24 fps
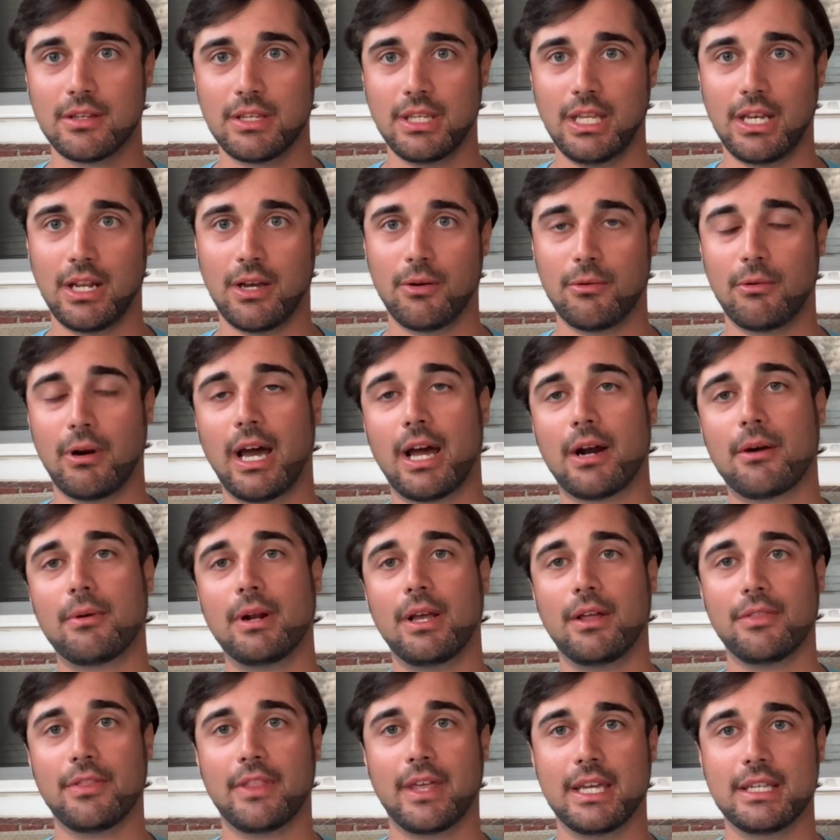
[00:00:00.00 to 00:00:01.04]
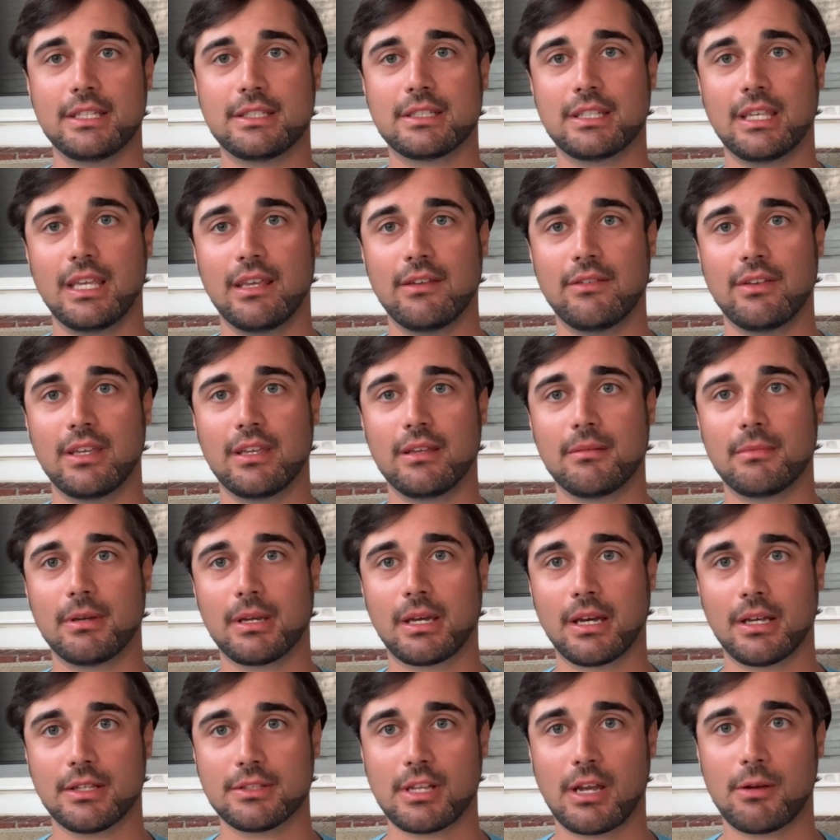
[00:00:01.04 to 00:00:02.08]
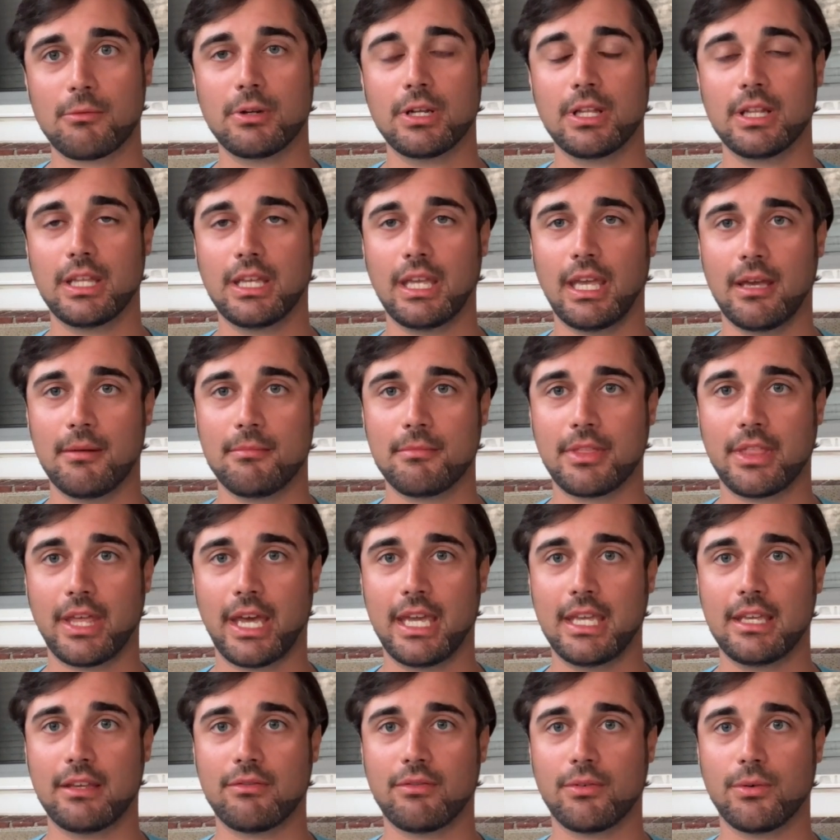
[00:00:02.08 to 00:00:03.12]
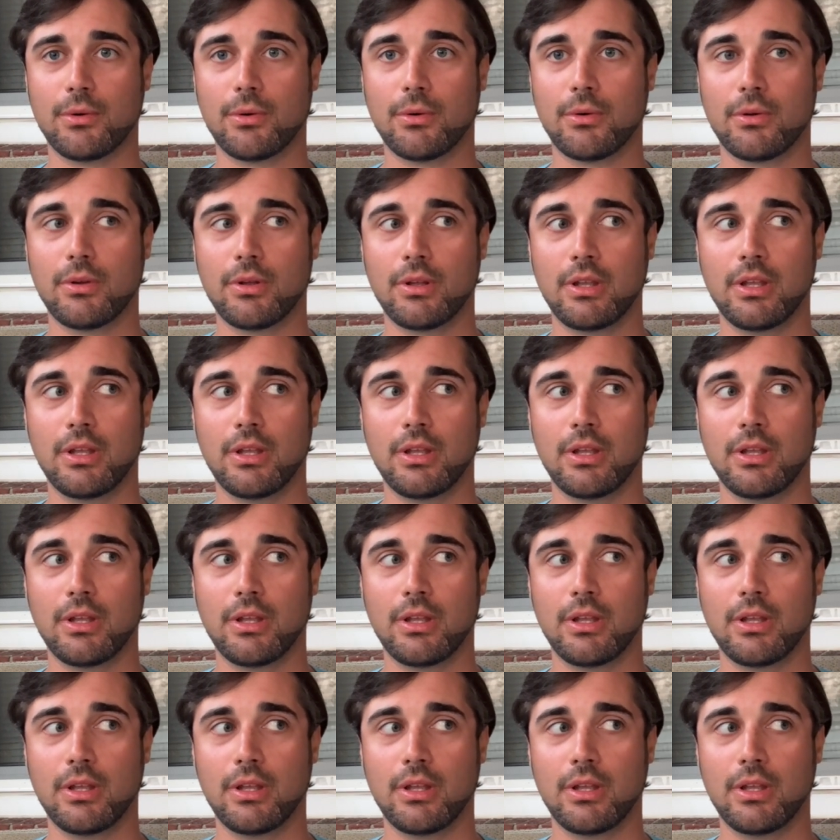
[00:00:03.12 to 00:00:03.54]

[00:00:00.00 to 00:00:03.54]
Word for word: you know, right around Thanksgiving, because I really am thankful.